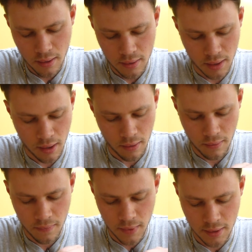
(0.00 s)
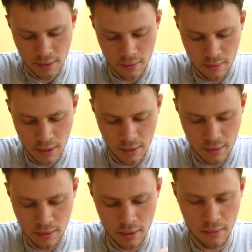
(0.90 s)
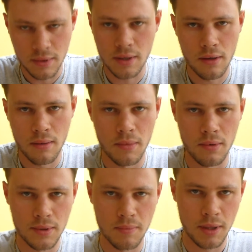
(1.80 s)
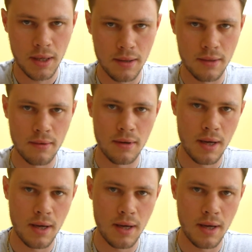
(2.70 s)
So these are the new terminals Makita are